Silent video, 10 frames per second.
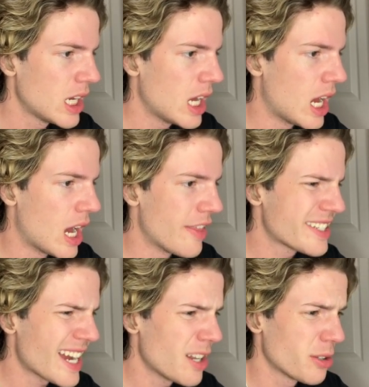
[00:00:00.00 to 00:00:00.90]
This
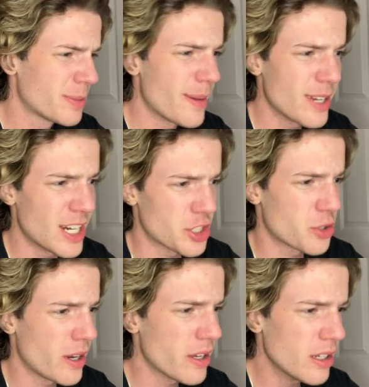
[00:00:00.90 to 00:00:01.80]
kind of looks maybe
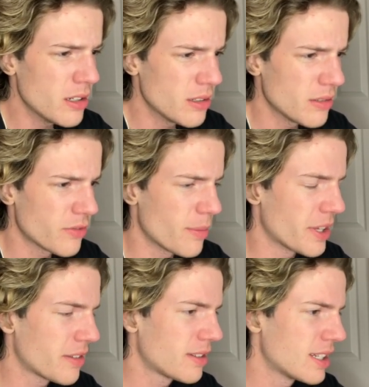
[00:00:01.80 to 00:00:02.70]
Australian from the
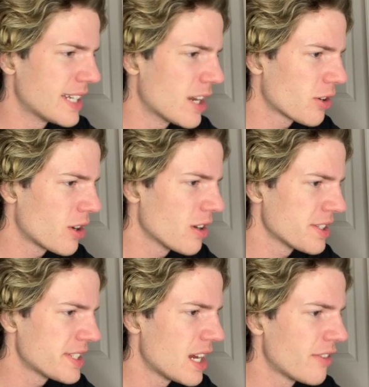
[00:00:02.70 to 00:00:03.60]
container cars and
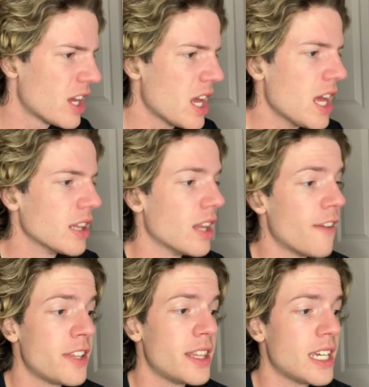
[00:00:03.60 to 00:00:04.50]
stuff.
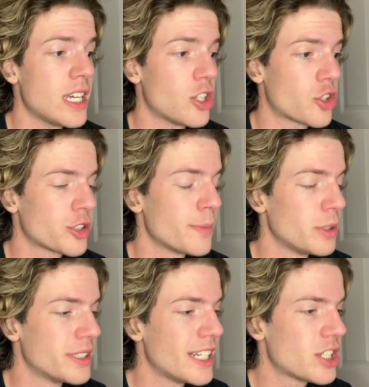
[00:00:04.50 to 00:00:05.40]
Loving the triple
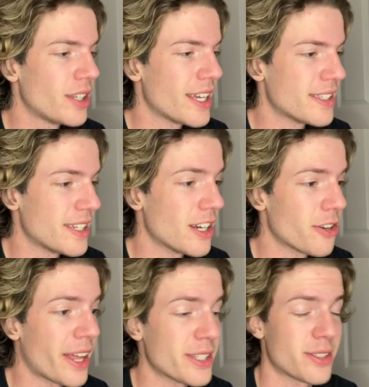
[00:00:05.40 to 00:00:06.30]
ditch lights here.
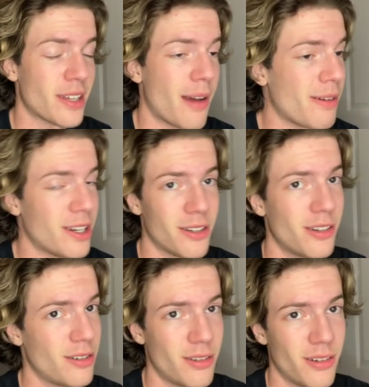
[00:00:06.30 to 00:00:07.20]
That's, I mean,
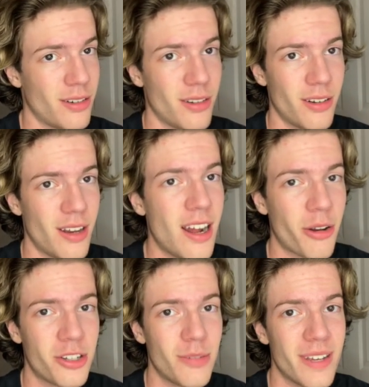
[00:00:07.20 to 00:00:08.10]
how
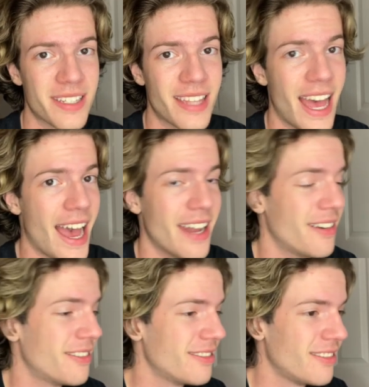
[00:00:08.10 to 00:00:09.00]
could you miss that?
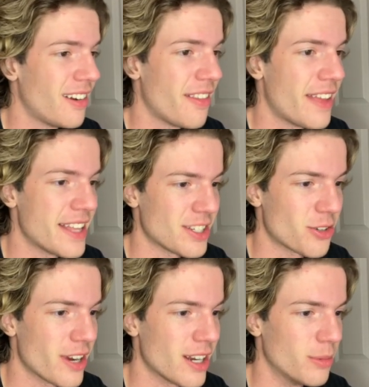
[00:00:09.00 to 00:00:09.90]
That's
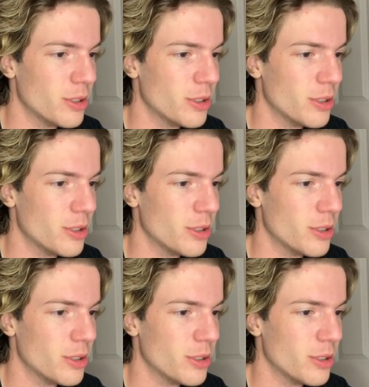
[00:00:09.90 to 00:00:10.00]
incredible.